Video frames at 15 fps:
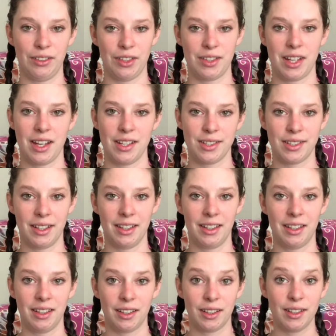rotation.
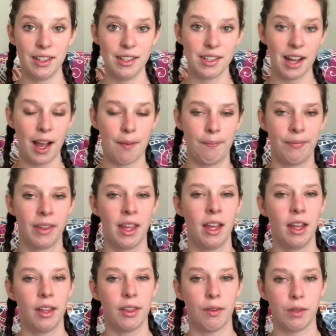Good job.
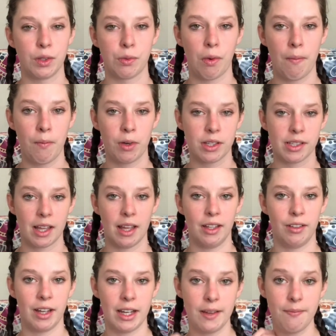There was one more set. You
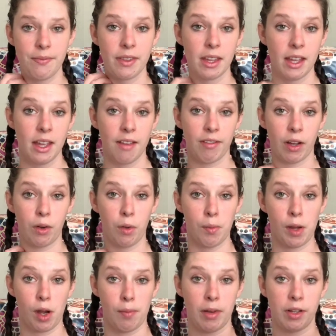ready? If I hold my
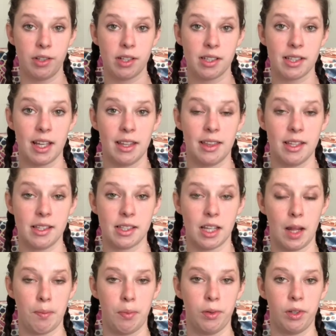arm out just like this and I
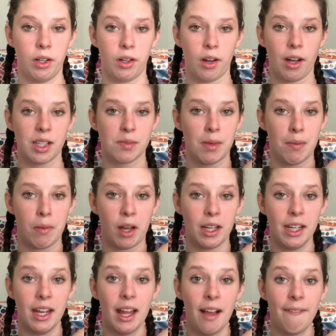pull it across my
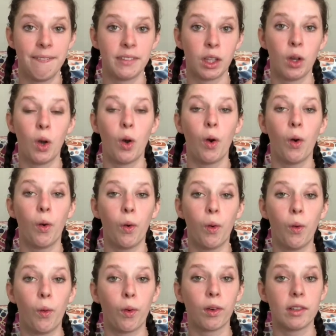body,
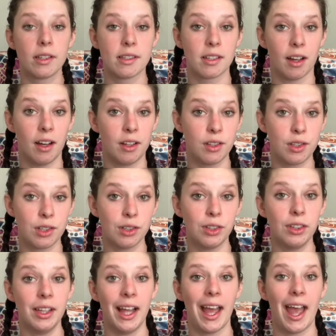
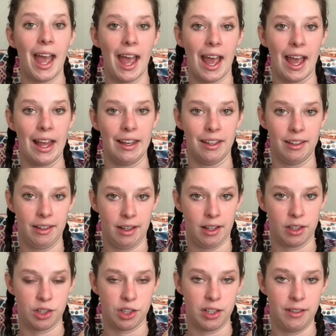horizontal
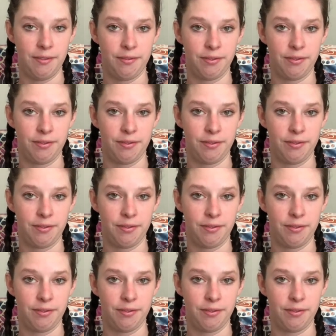adduction,